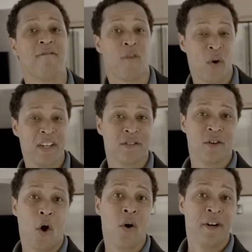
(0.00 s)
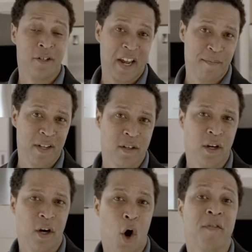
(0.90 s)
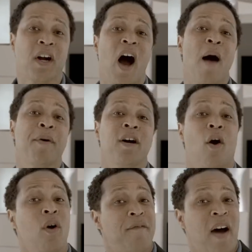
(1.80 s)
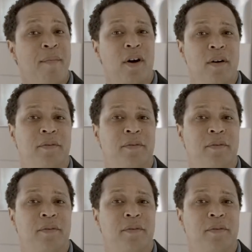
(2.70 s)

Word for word: voice, or entertainment over copper or fiber.